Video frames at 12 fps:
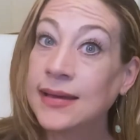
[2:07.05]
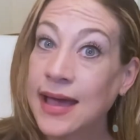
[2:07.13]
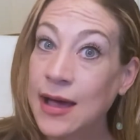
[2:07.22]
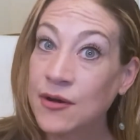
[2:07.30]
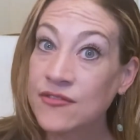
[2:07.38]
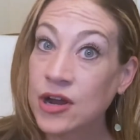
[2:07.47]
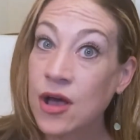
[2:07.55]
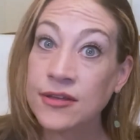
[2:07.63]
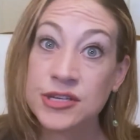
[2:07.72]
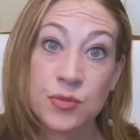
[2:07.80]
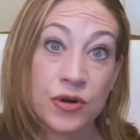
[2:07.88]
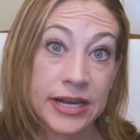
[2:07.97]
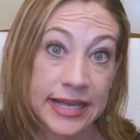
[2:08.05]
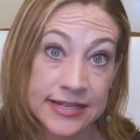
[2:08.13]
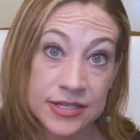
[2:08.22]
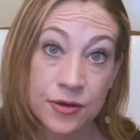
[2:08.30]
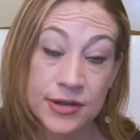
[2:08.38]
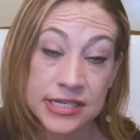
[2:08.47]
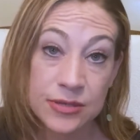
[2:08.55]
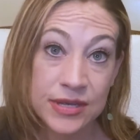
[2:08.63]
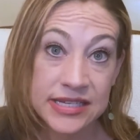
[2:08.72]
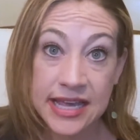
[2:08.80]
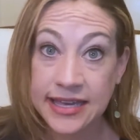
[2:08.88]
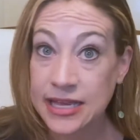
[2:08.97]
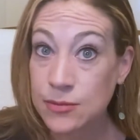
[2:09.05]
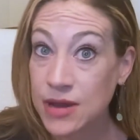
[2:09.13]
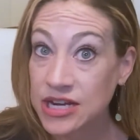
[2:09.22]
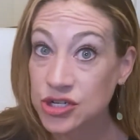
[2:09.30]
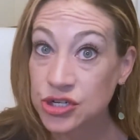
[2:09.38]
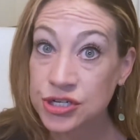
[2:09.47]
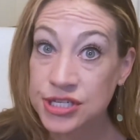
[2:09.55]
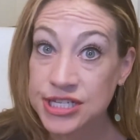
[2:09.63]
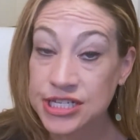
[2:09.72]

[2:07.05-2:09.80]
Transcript: However, College Board is going to be taking measures